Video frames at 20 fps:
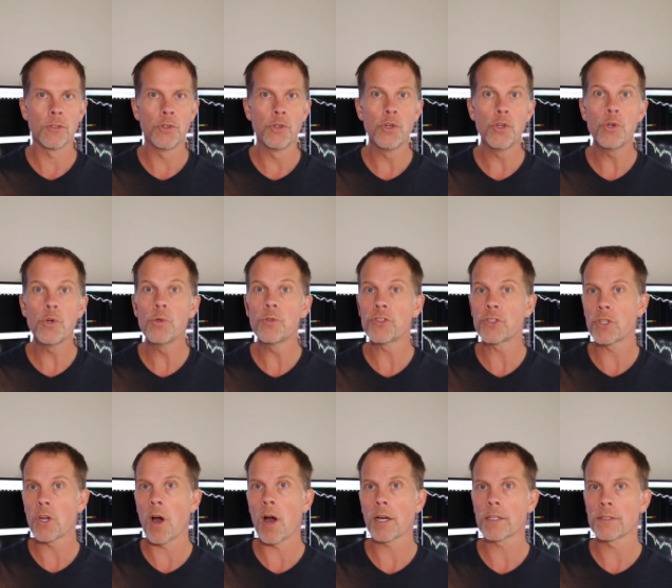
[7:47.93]
new
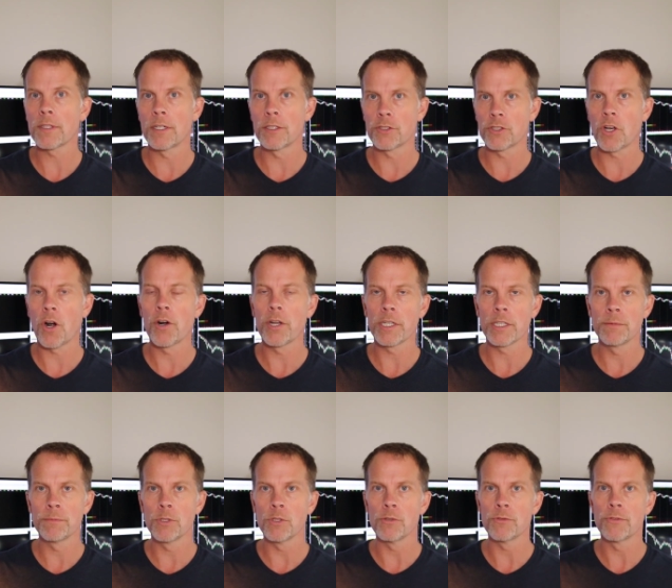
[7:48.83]
stocks that are starting
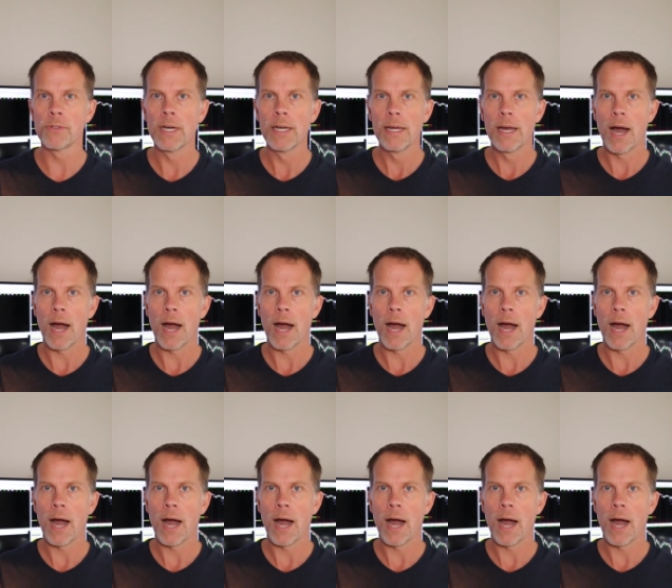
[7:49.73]
to move.